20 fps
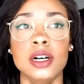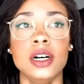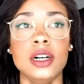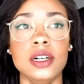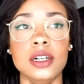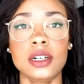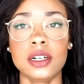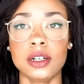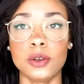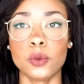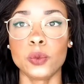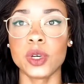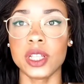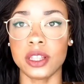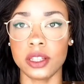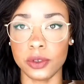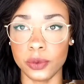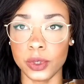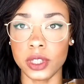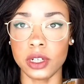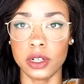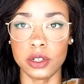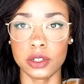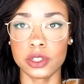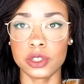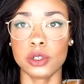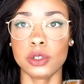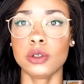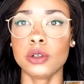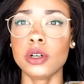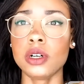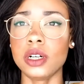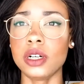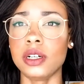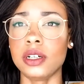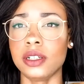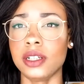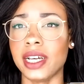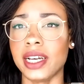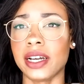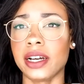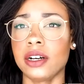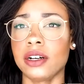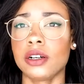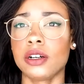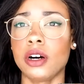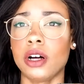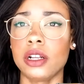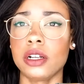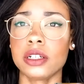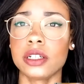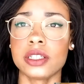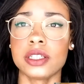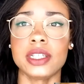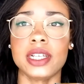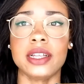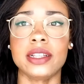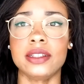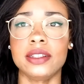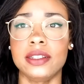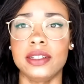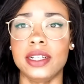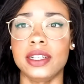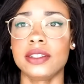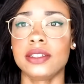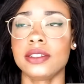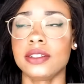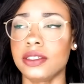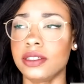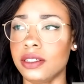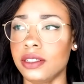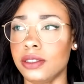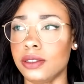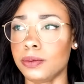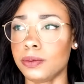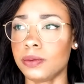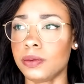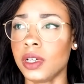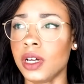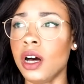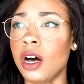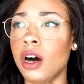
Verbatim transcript: Uh, with with also uh, like colors that that um,